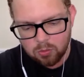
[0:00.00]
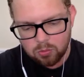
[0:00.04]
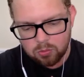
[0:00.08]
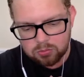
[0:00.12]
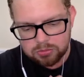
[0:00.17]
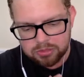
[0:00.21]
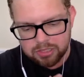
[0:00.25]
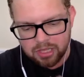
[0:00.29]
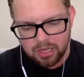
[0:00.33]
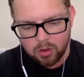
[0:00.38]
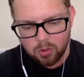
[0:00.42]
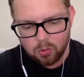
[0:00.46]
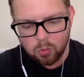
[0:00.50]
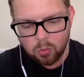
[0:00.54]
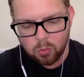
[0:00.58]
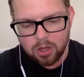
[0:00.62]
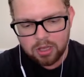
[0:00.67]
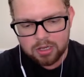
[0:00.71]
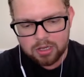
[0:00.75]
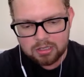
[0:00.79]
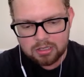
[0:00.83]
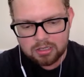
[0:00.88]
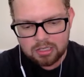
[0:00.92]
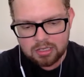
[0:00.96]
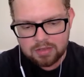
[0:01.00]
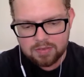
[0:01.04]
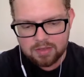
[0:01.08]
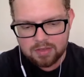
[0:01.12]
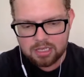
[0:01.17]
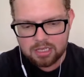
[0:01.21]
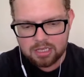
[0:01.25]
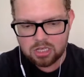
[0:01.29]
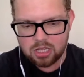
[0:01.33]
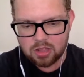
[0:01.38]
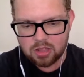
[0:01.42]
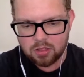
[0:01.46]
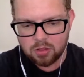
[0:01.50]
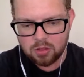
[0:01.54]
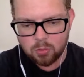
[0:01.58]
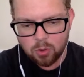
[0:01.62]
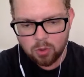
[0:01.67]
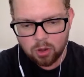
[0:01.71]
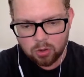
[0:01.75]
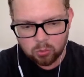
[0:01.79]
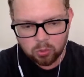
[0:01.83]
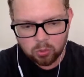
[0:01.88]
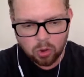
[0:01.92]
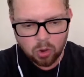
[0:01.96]

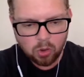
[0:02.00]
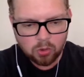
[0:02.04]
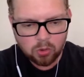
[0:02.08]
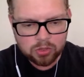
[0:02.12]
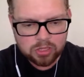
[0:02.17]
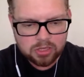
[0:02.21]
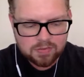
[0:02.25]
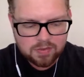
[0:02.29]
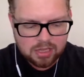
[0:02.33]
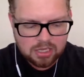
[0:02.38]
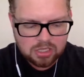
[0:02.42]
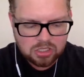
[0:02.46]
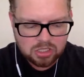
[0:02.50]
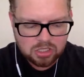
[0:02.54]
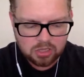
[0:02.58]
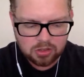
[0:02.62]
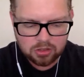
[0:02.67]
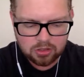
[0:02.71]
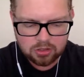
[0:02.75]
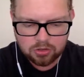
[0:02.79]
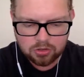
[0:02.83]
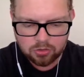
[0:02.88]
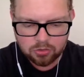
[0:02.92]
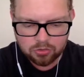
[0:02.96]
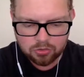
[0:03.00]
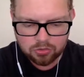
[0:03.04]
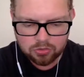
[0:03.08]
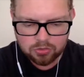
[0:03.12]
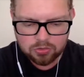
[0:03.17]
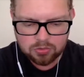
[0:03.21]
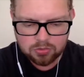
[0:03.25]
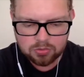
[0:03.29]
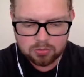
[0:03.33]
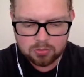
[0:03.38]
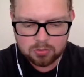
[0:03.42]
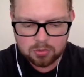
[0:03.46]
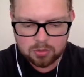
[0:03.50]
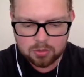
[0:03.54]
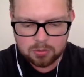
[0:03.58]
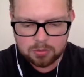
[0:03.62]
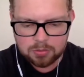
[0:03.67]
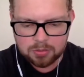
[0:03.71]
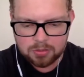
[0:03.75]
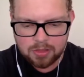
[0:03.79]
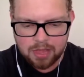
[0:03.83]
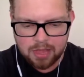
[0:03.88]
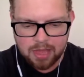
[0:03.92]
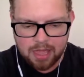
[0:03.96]
what role evangelicals
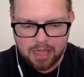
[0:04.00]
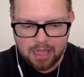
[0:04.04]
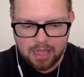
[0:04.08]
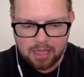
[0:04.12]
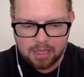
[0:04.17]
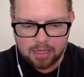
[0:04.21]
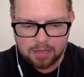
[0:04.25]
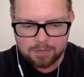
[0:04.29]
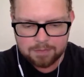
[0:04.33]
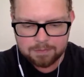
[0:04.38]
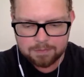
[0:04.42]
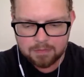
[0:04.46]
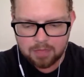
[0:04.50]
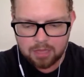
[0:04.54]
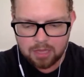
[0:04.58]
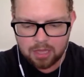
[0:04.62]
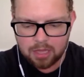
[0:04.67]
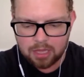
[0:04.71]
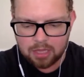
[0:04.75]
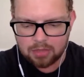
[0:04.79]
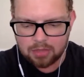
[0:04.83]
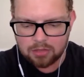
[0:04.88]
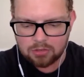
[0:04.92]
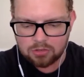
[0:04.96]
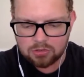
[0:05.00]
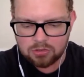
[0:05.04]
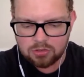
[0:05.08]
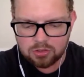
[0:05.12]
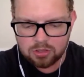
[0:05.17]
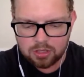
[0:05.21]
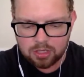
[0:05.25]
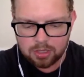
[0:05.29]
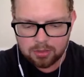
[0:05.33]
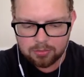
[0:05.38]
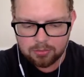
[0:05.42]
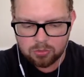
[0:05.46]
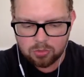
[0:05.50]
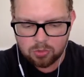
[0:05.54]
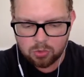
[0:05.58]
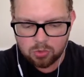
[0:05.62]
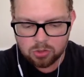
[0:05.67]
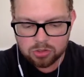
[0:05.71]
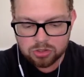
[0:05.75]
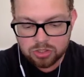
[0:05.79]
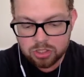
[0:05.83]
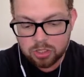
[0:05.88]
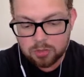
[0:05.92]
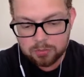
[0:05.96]
play and
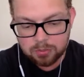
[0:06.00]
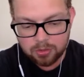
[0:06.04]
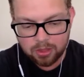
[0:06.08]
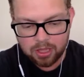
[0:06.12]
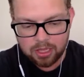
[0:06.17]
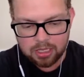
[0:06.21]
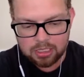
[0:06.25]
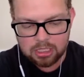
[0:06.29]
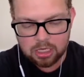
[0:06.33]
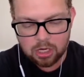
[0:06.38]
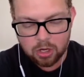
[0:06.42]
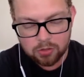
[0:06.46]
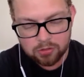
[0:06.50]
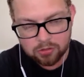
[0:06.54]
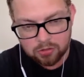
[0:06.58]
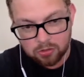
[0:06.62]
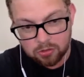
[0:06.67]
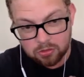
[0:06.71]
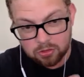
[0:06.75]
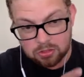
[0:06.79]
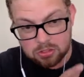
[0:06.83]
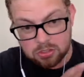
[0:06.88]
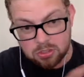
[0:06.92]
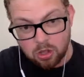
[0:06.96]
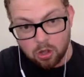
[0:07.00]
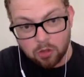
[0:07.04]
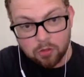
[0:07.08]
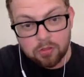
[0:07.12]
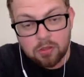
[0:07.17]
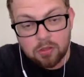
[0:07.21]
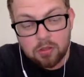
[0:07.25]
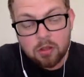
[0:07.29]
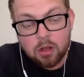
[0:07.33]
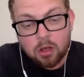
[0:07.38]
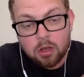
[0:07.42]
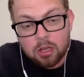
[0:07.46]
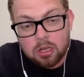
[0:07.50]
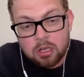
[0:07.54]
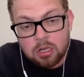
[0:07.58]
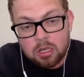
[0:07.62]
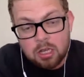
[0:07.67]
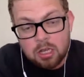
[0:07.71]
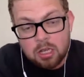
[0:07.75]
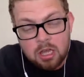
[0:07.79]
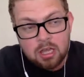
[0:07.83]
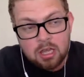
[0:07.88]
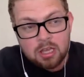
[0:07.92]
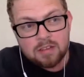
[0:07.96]
or should play, and then there's on
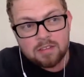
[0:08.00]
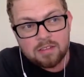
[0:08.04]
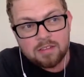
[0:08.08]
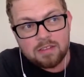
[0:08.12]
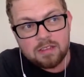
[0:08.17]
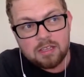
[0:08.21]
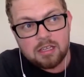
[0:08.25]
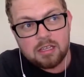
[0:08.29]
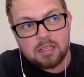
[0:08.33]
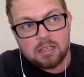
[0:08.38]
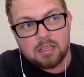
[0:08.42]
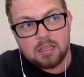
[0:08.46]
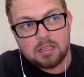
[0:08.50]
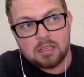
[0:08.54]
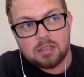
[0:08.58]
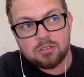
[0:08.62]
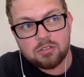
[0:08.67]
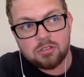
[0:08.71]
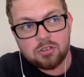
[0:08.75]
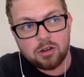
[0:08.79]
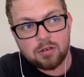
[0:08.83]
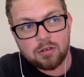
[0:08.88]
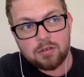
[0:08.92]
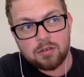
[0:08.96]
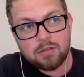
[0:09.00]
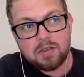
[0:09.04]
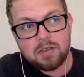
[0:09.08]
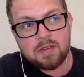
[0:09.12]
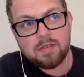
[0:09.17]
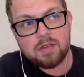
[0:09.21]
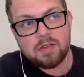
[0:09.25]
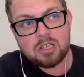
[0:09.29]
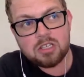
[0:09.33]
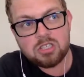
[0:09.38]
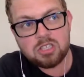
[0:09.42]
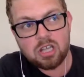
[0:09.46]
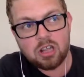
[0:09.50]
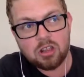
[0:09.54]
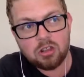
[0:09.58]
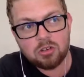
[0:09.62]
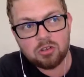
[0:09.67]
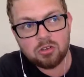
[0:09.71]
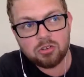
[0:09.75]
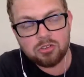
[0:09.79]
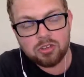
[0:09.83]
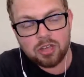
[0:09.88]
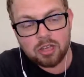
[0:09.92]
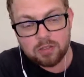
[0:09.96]
the conservative
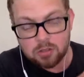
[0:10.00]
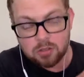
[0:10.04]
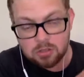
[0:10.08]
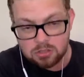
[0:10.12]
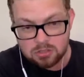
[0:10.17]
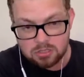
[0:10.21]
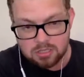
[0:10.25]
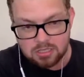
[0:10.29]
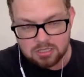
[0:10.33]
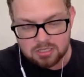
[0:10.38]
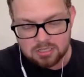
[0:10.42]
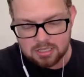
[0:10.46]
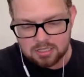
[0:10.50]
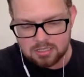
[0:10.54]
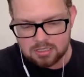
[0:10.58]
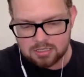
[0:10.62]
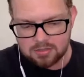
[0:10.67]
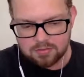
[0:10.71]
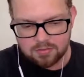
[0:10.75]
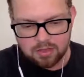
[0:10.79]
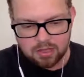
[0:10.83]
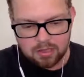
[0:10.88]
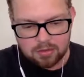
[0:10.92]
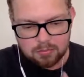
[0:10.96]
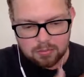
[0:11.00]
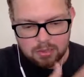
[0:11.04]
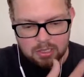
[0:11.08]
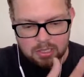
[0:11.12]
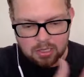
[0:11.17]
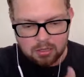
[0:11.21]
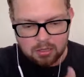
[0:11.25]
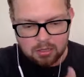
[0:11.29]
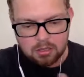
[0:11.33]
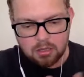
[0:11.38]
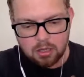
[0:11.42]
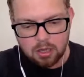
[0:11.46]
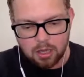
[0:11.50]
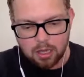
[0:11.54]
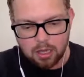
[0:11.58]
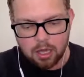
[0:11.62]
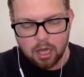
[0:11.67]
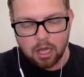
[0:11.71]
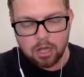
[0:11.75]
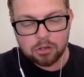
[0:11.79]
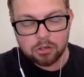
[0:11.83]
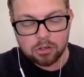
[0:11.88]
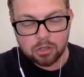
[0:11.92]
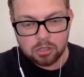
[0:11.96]
evangelical side, there's the sense of like being
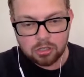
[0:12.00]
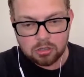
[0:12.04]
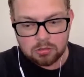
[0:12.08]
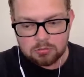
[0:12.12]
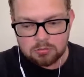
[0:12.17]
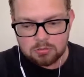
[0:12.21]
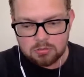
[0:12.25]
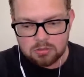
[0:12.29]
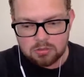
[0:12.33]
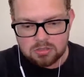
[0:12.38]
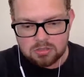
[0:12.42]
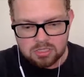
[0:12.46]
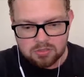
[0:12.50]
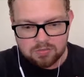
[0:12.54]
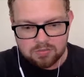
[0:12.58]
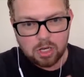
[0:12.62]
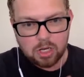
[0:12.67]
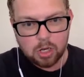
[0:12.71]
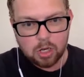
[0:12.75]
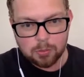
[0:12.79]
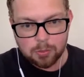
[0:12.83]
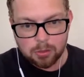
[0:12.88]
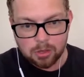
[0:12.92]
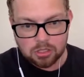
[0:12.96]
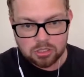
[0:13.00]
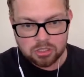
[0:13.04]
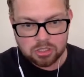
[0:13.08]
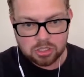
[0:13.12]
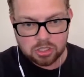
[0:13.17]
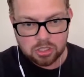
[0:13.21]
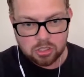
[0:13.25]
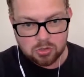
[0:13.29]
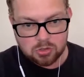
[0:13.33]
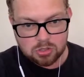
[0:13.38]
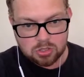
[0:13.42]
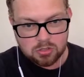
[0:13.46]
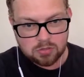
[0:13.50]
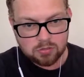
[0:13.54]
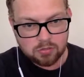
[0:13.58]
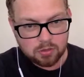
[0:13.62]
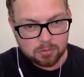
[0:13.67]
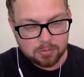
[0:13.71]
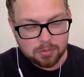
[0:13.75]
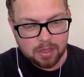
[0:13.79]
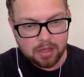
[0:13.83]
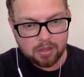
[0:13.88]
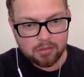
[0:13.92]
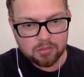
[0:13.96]
under severe persecution
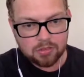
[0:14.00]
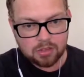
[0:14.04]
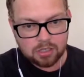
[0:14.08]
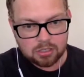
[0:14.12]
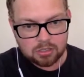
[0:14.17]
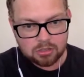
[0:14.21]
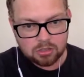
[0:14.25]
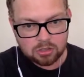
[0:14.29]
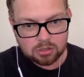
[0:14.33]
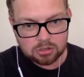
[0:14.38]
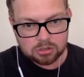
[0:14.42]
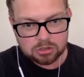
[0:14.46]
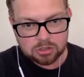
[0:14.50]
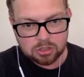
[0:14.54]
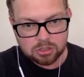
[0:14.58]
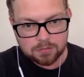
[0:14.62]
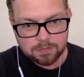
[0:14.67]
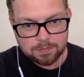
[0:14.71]
from the outside culture.